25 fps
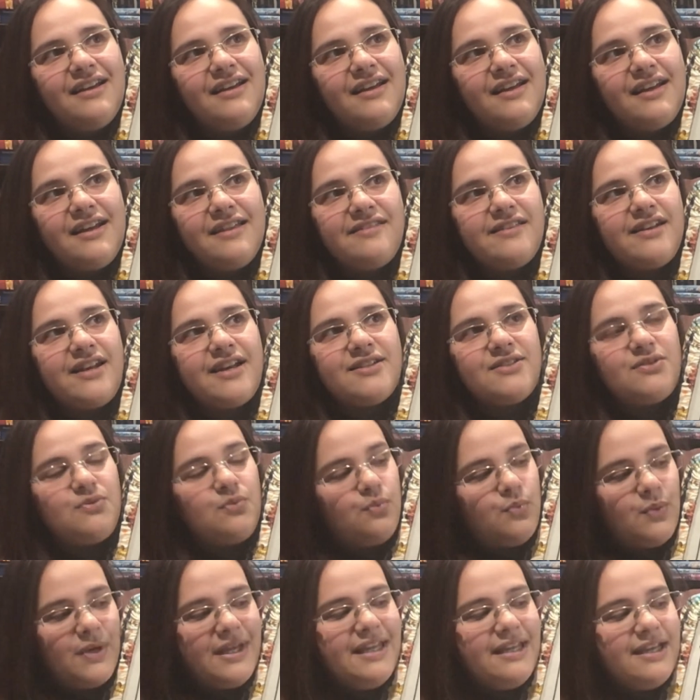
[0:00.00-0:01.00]
in the next
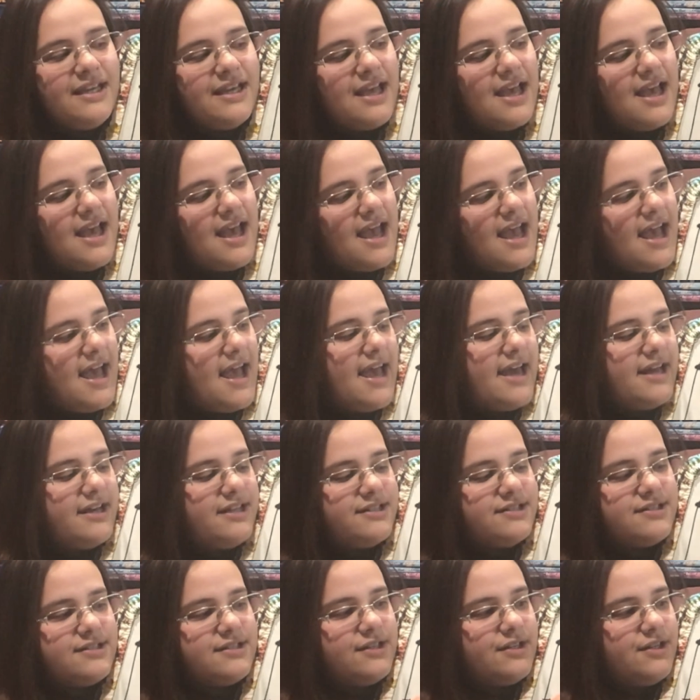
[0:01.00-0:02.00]
week, and
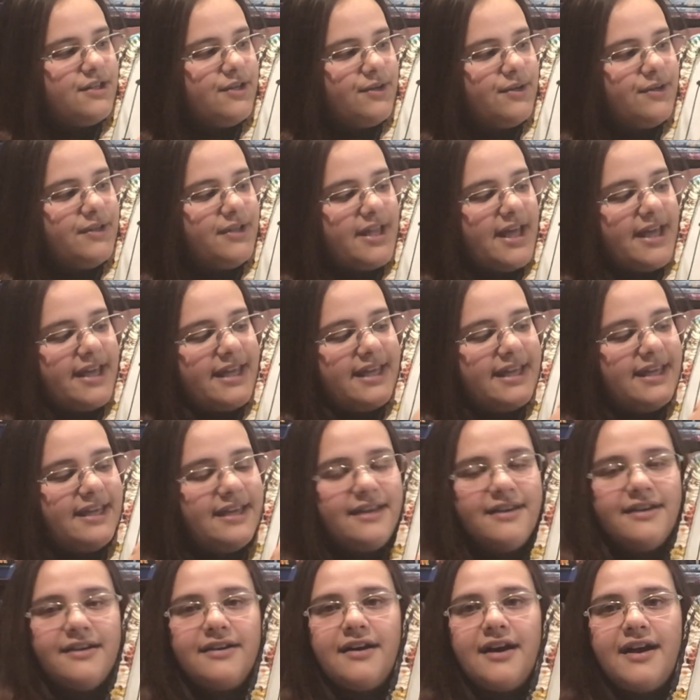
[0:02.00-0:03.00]
it's going to go like
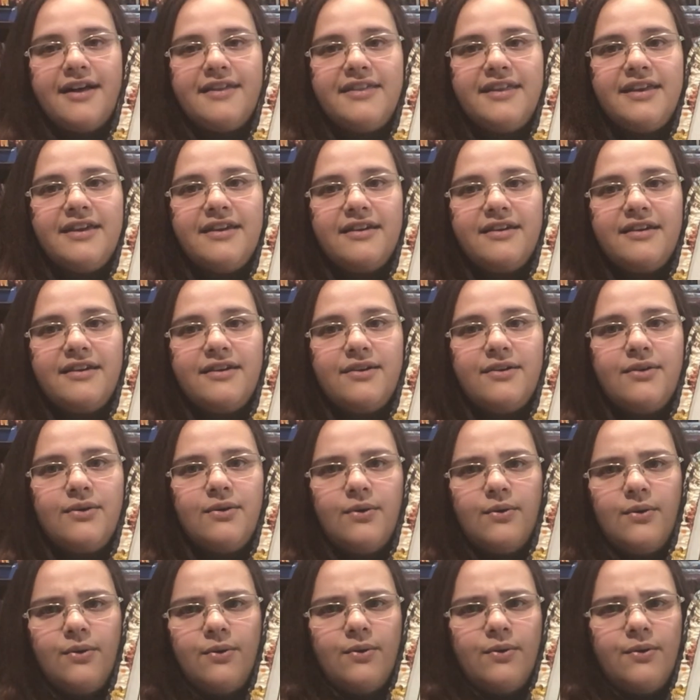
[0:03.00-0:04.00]
here, I think,
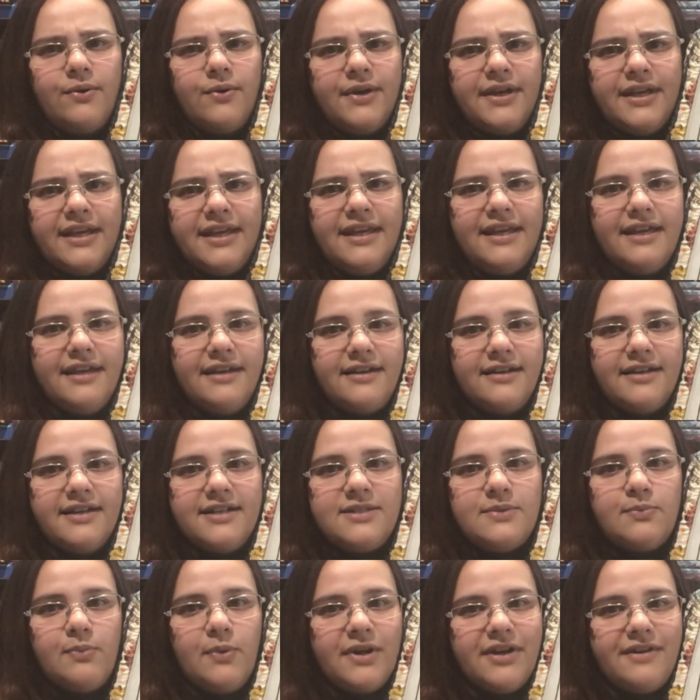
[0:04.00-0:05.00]
or here.
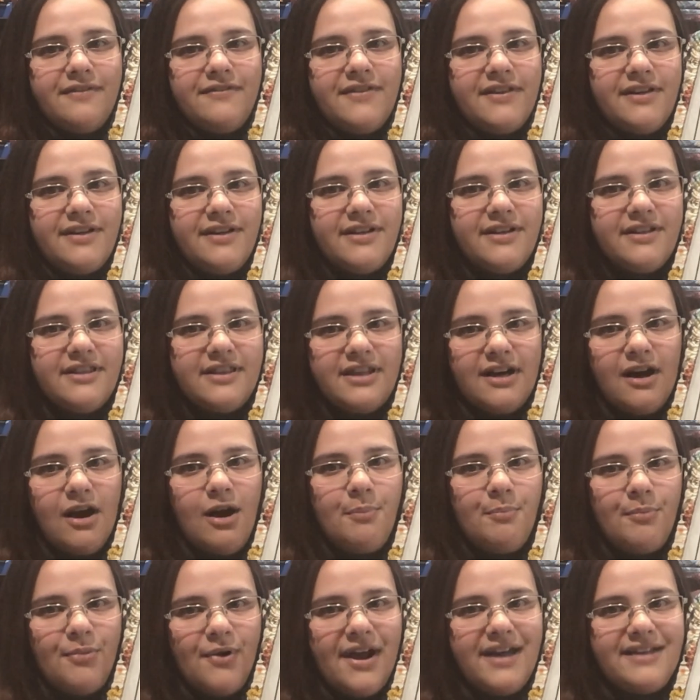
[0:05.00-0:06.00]
It's one of the
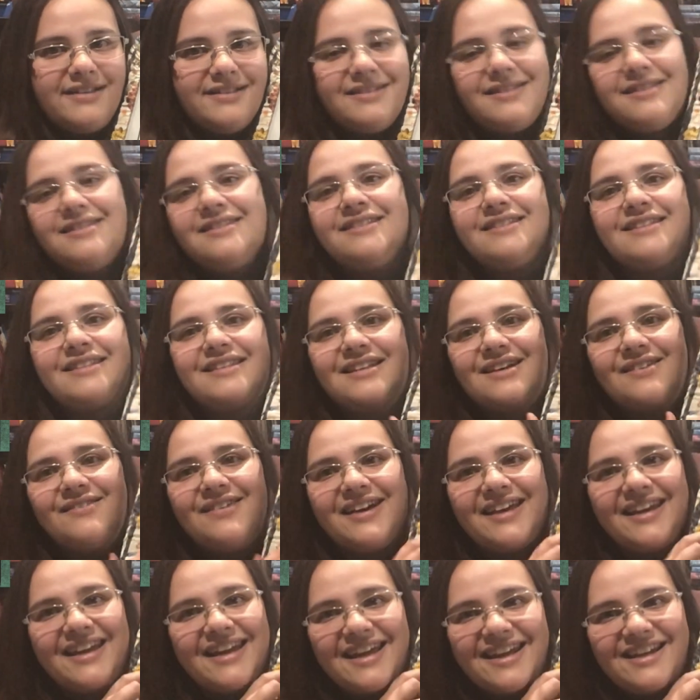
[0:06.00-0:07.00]
uprights that we're
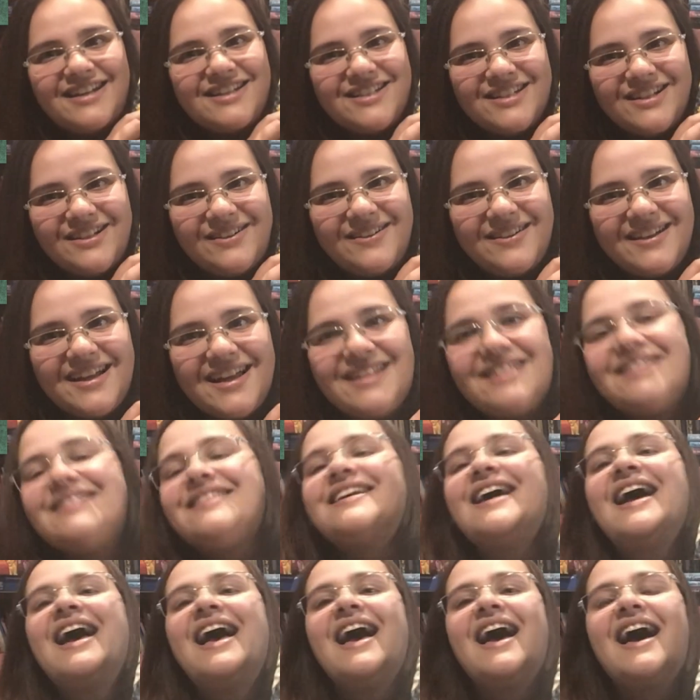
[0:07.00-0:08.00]
going to get it to go against.
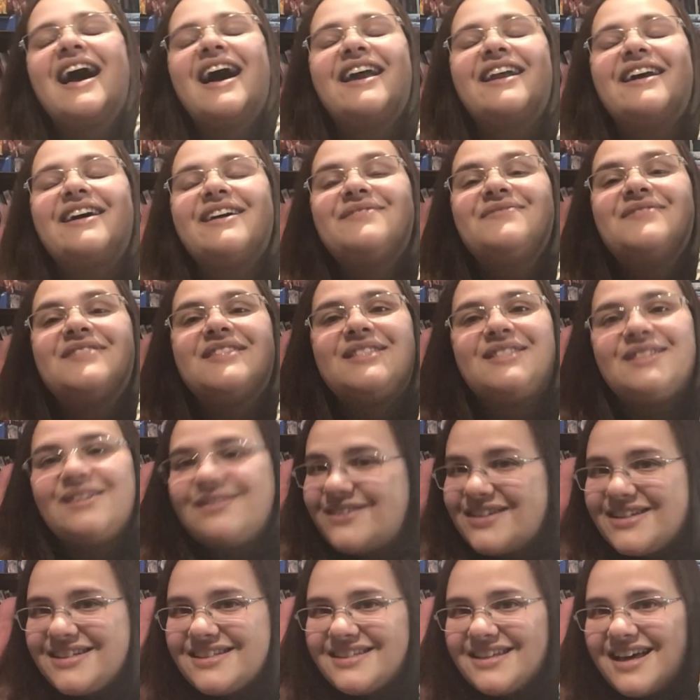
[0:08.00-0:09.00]
And I am so
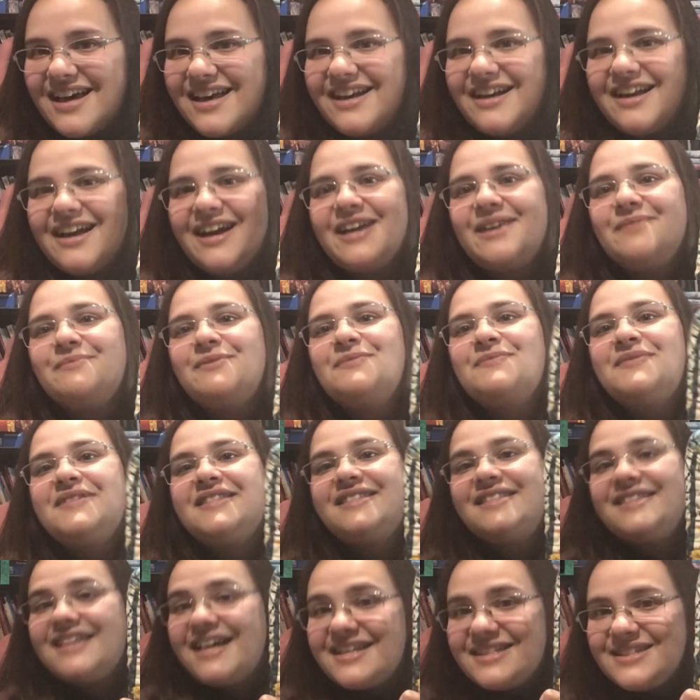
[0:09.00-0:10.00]
excited. I am
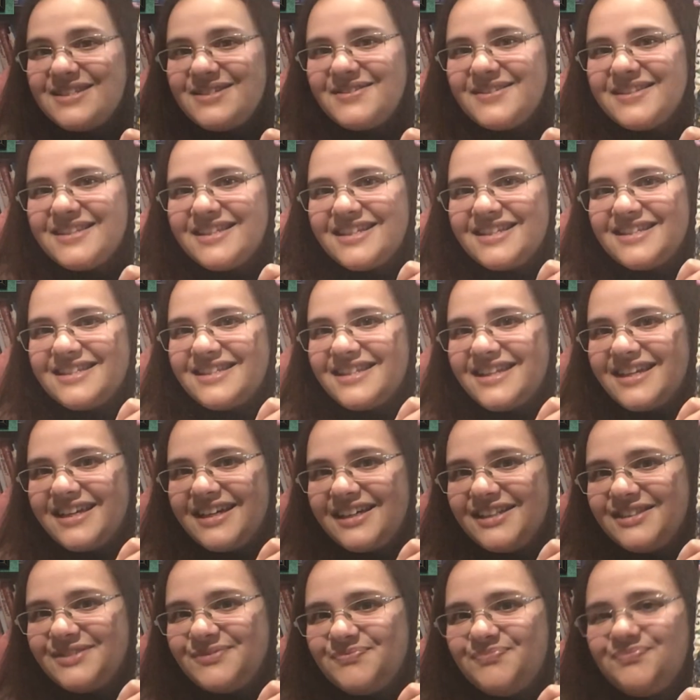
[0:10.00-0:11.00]
obsessed with this
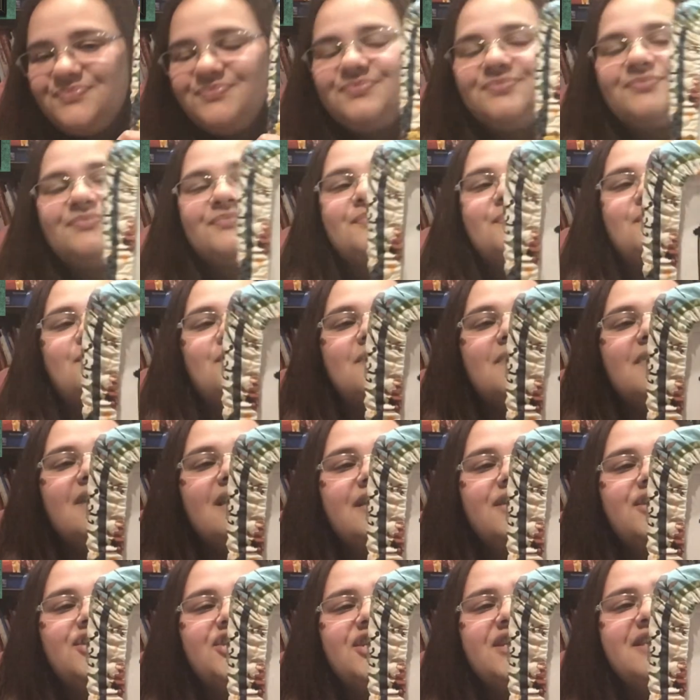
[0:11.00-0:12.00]
thing.
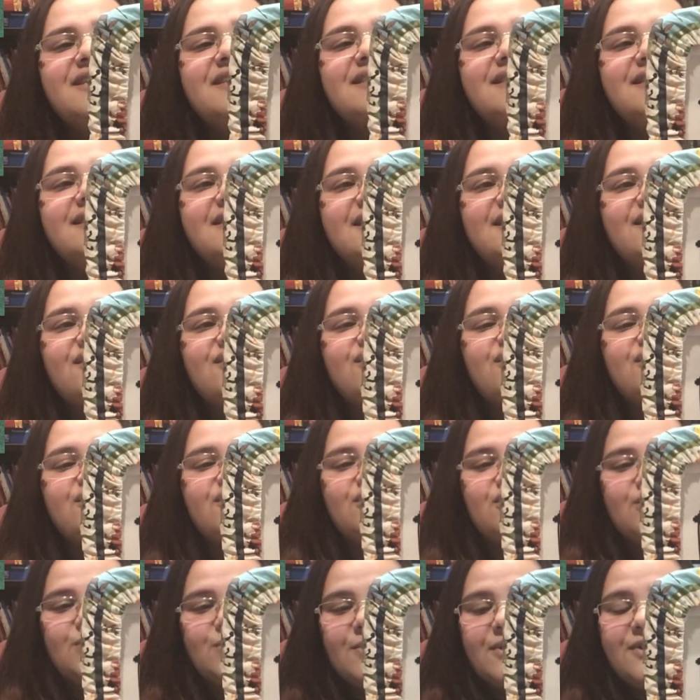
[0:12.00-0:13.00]
She is stitched
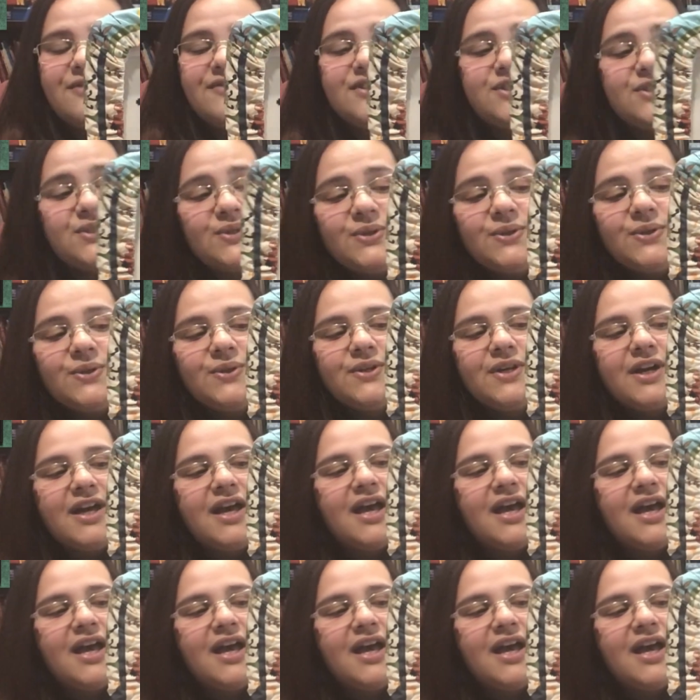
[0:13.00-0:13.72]
2 over 2.